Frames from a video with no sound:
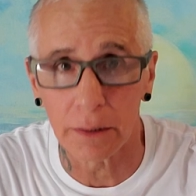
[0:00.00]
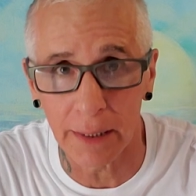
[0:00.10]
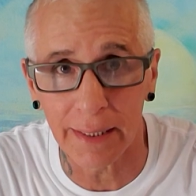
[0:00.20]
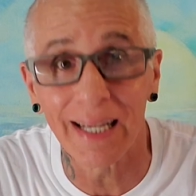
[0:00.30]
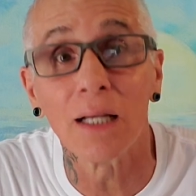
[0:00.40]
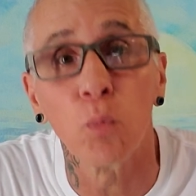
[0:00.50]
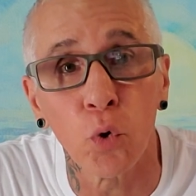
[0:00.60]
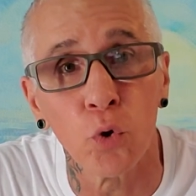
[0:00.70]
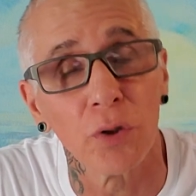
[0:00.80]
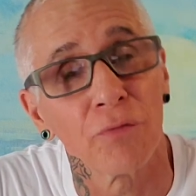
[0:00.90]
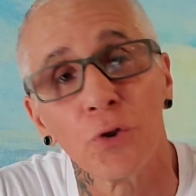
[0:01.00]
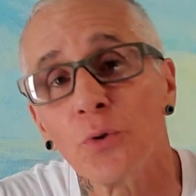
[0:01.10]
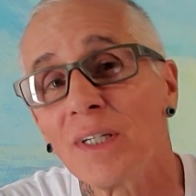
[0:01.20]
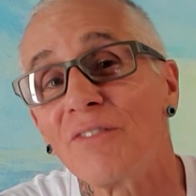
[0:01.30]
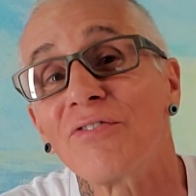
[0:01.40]
the gay world, if you
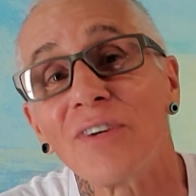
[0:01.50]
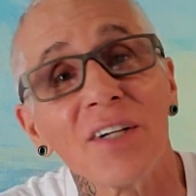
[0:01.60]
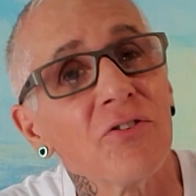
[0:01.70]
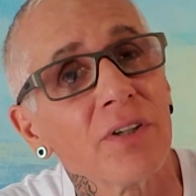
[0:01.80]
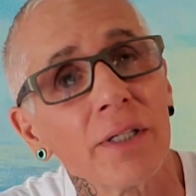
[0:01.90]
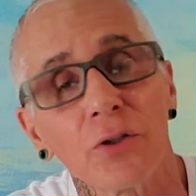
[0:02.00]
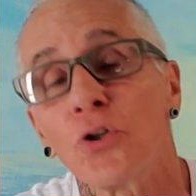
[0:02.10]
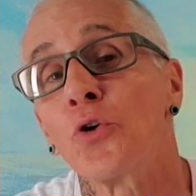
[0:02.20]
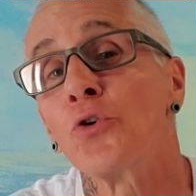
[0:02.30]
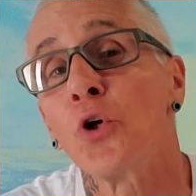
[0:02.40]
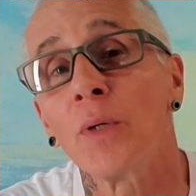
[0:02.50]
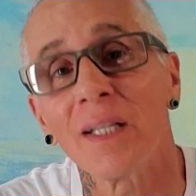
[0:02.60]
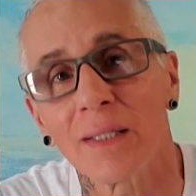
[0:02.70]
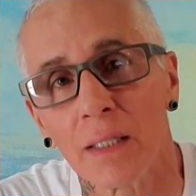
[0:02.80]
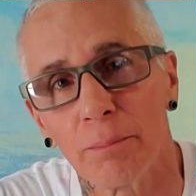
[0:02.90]
don't have friends in it, you don't know
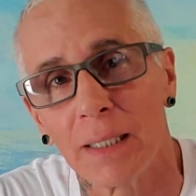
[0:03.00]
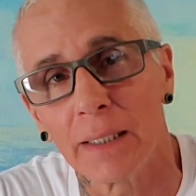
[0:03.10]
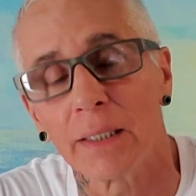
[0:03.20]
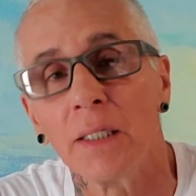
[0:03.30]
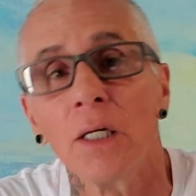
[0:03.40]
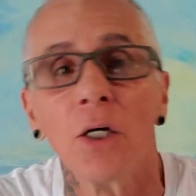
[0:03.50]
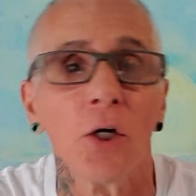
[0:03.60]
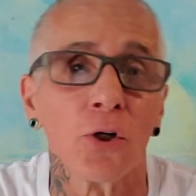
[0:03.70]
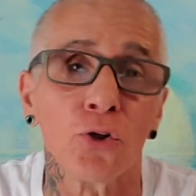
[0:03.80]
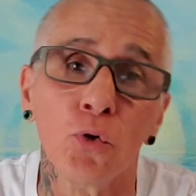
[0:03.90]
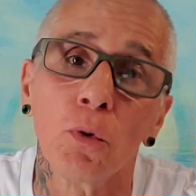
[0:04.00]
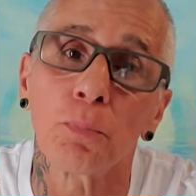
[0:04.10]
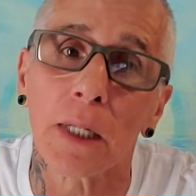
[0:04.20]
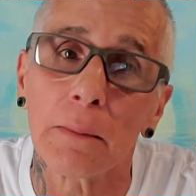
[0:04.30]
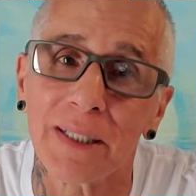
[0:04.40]
anything about it, you will
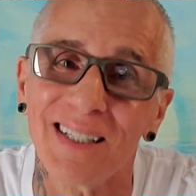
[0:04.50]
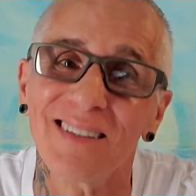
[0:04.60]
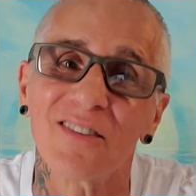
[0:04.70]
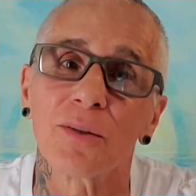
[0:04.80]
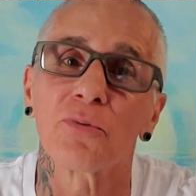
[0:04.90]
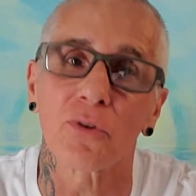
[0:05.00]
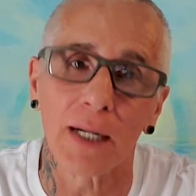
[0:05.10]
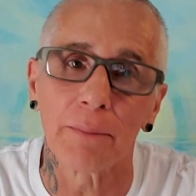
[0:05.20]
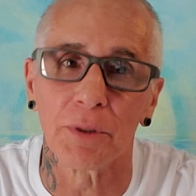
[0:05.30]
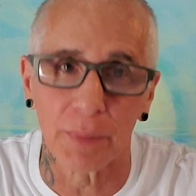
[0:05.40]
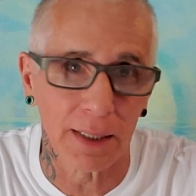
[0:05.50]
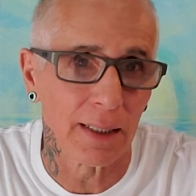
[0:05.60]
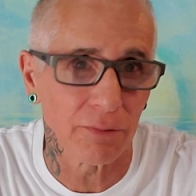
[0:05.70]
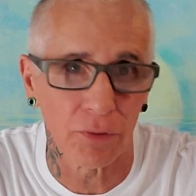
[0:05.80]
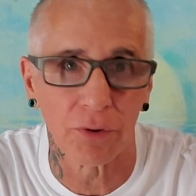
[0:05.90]
probably unsubscribe to me
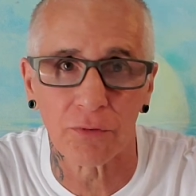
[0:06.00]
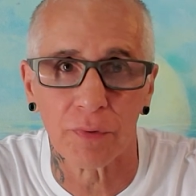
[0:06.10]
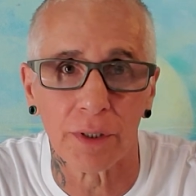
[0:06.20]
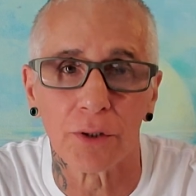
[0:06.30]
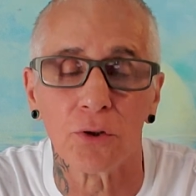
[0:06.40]
after this video.